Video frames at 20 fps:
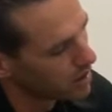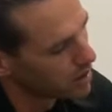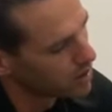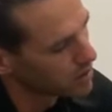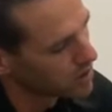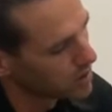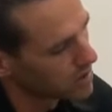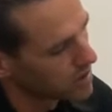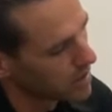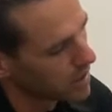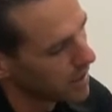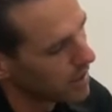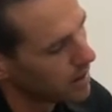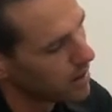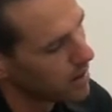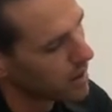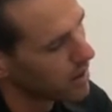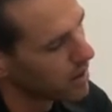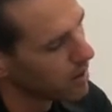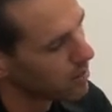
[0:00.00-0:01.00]
So this is the
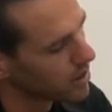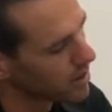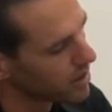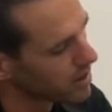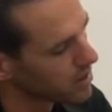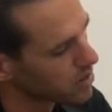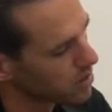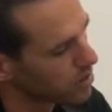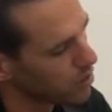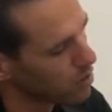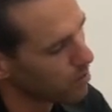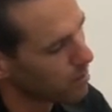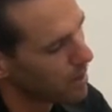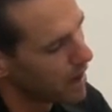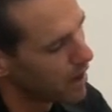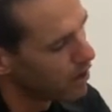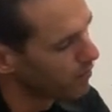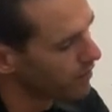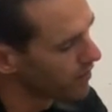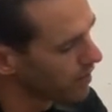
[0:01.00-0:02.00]
ilium, but these are your
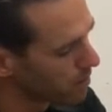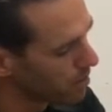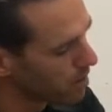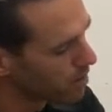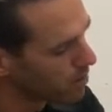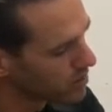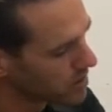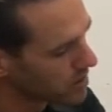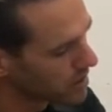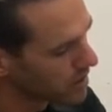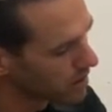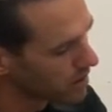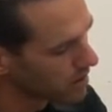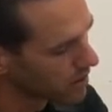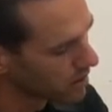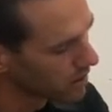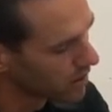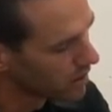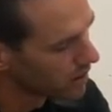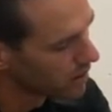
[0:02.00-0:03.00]
pelvic bones
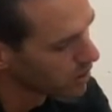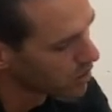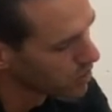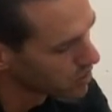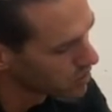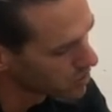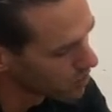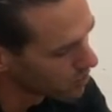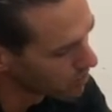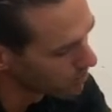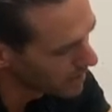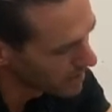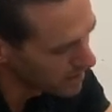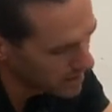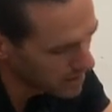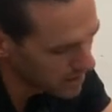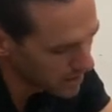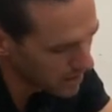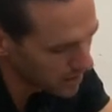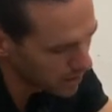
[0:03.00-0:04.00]
here. So
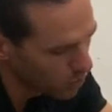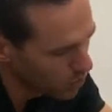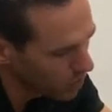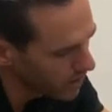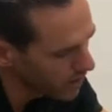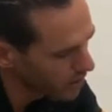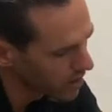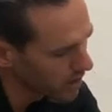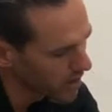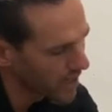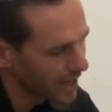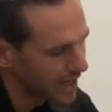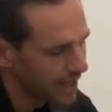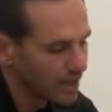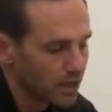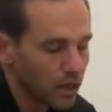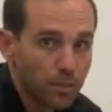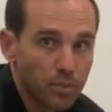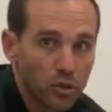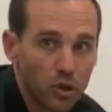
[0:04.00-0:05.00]
basically what you're gonna
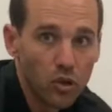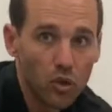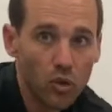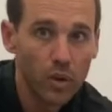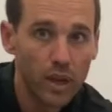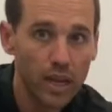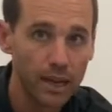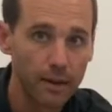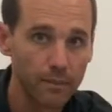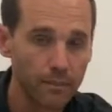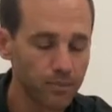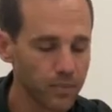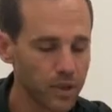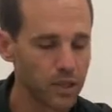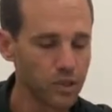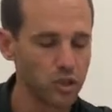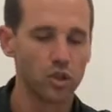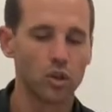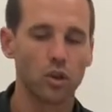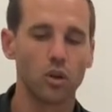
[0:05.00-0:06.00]
end up doing
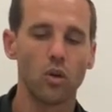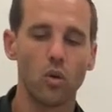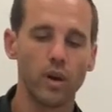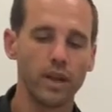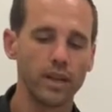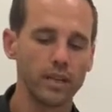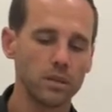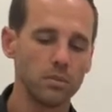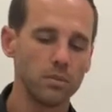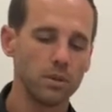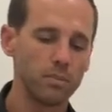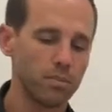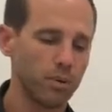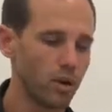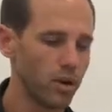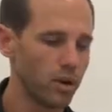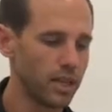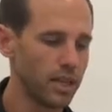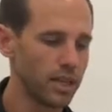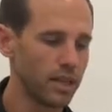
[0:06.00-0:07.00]
is you're going to be
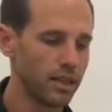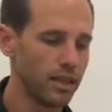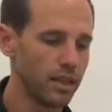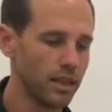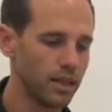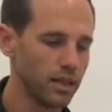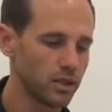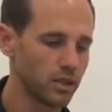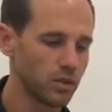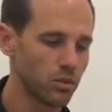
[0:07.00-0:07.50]
putting this